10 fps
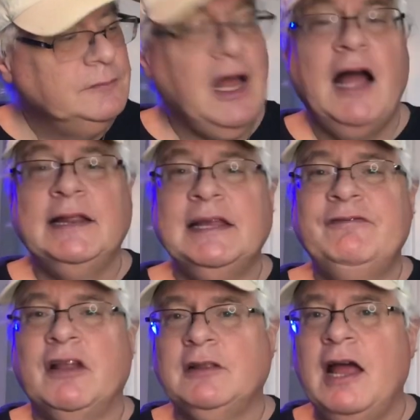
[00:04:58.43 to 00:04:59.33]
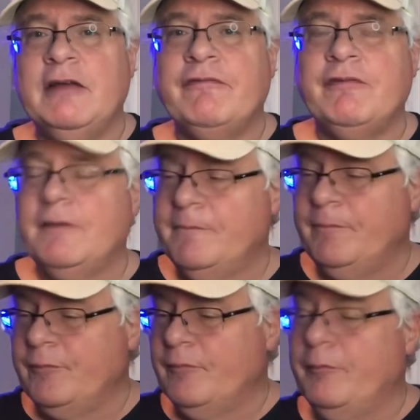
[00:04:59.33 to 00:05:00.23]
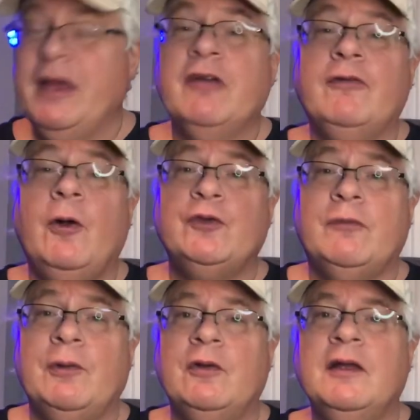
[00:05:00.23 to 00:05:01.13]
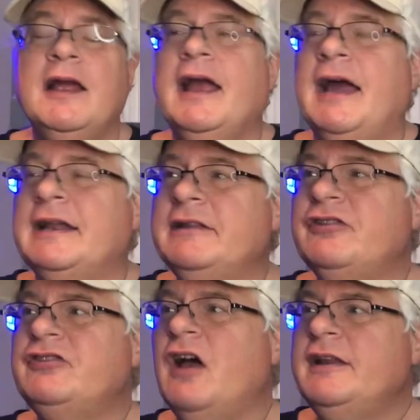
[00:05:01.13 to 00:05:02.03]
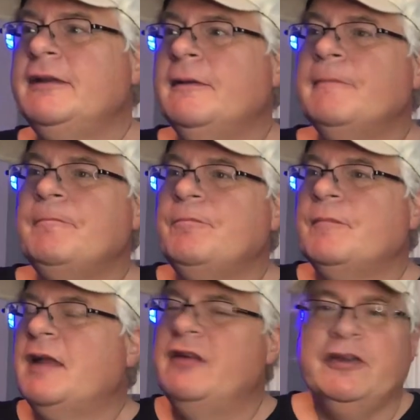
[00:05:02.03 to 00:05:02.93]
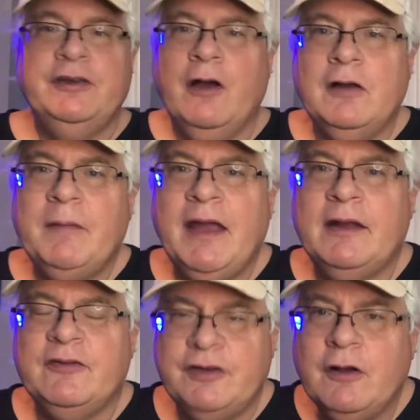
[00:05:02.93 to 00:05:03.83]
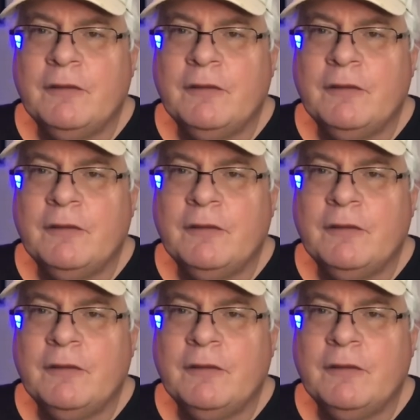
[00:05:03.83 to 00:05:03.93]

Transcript: I lived a life being vulnerable. And I decided as a young man, as a young